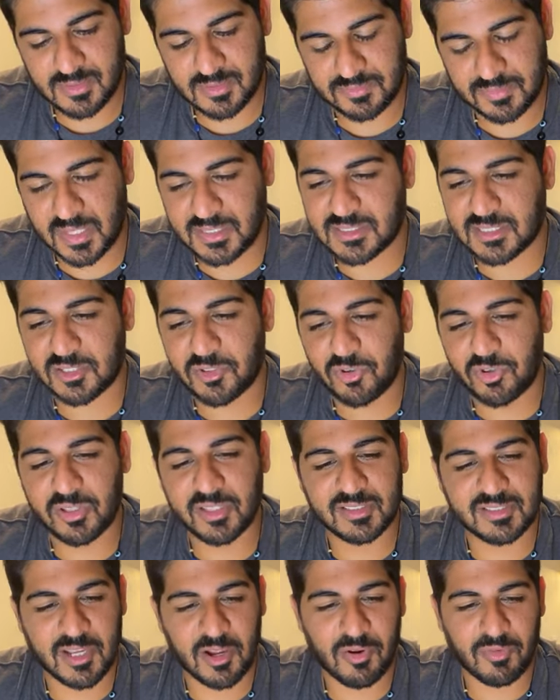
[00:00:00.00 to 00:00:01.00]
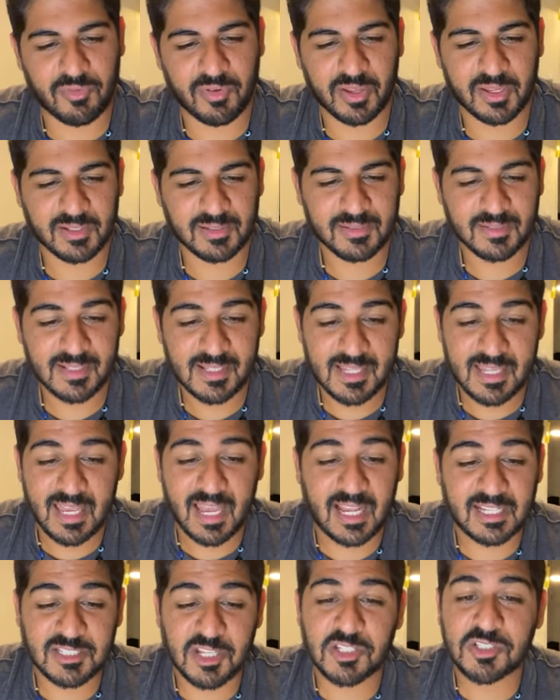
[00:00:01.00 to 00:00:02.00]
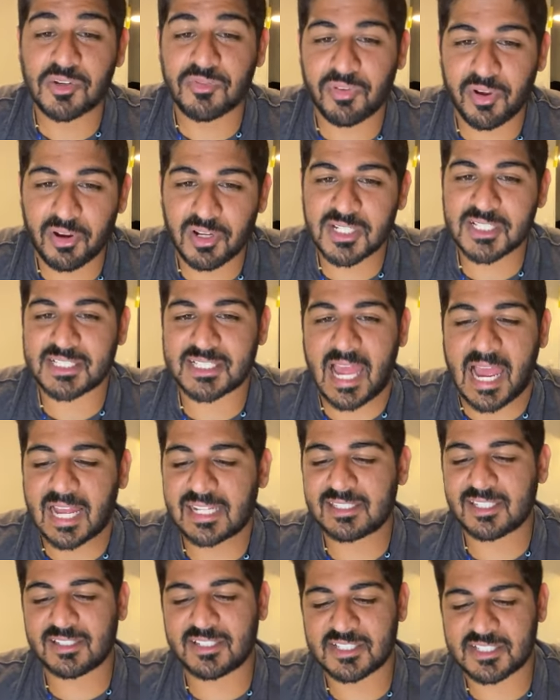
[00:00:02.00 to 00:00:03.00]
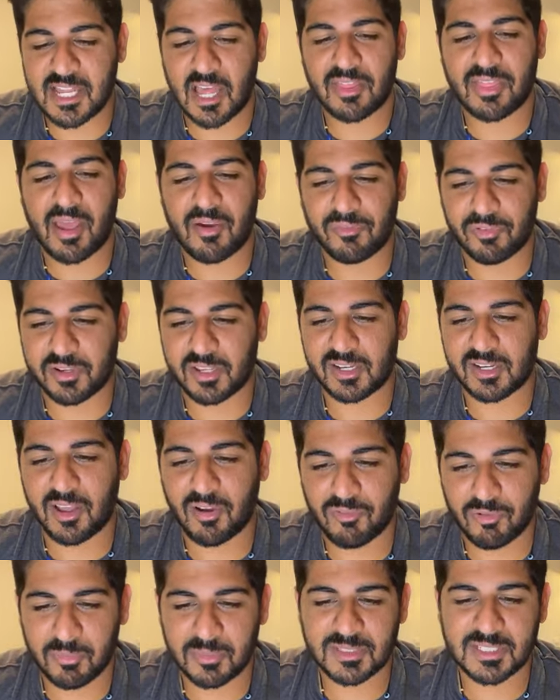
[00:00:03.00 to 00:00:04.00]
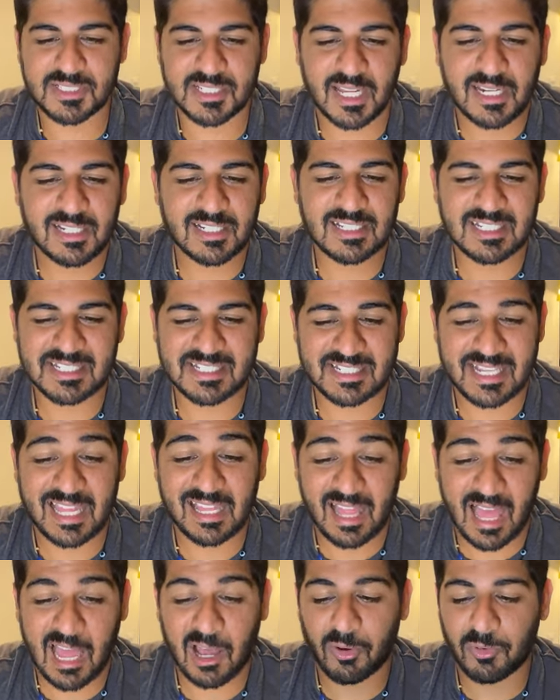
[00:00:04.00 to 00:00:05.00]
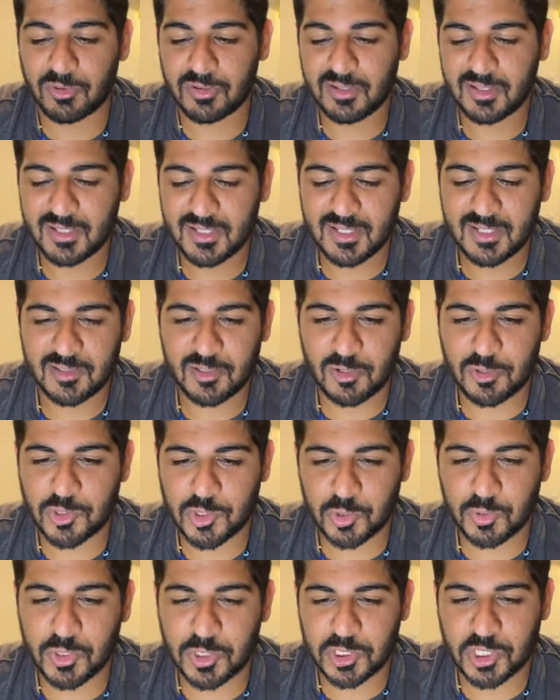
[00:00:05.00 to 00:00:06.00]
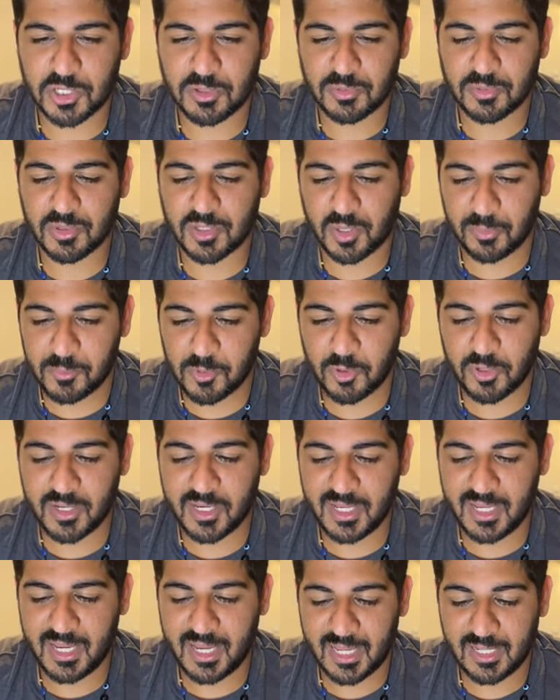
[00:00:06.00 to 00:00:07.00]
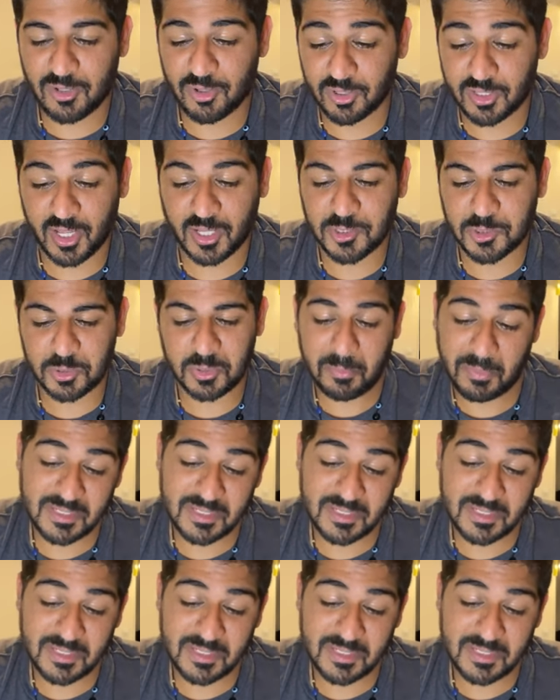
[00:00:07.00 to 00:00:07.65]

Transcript: That's literally terrifying. It's also very sad that the South African government decided to sell out their Jewish community in their country.